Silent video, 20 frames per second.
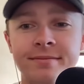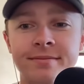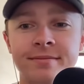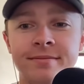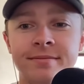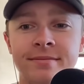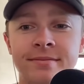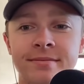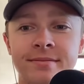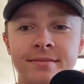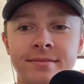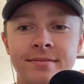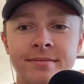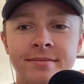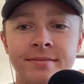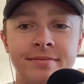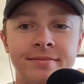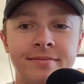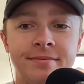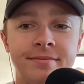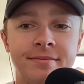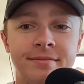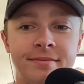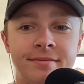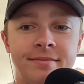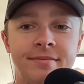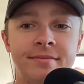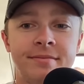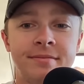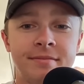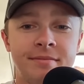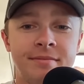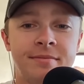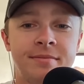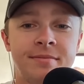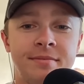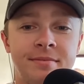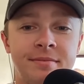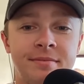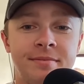
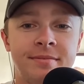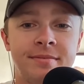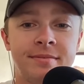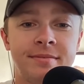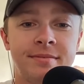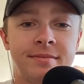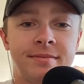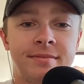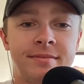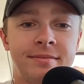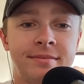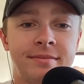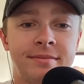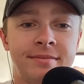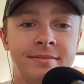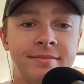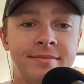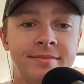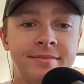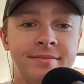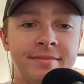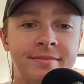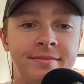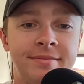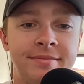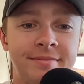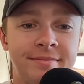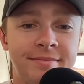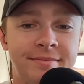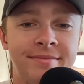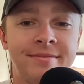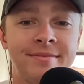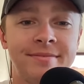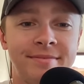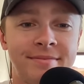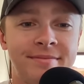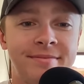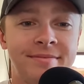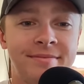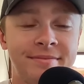
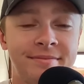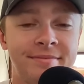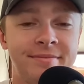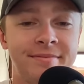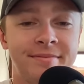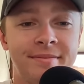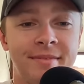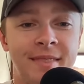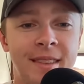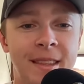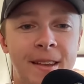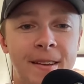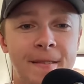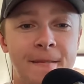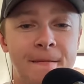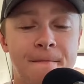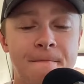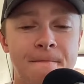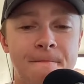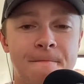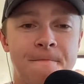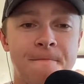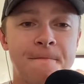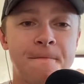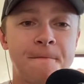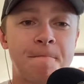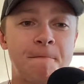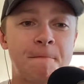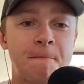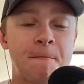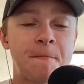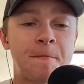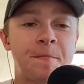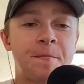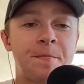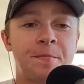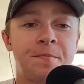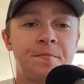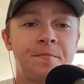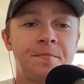
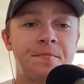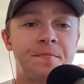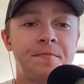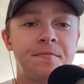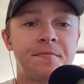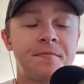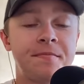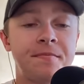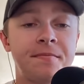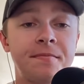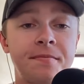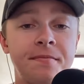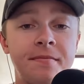[no speech]